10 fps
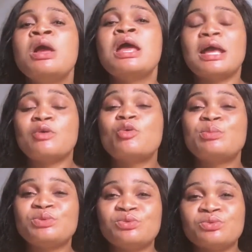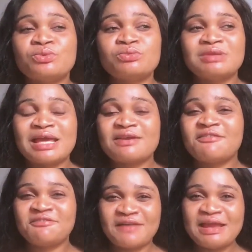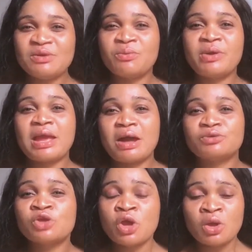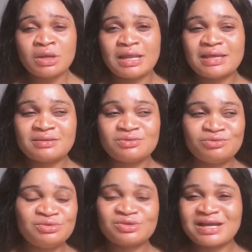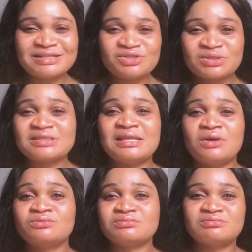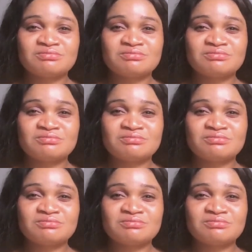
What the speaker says: I hope you like find a way out, like you can just now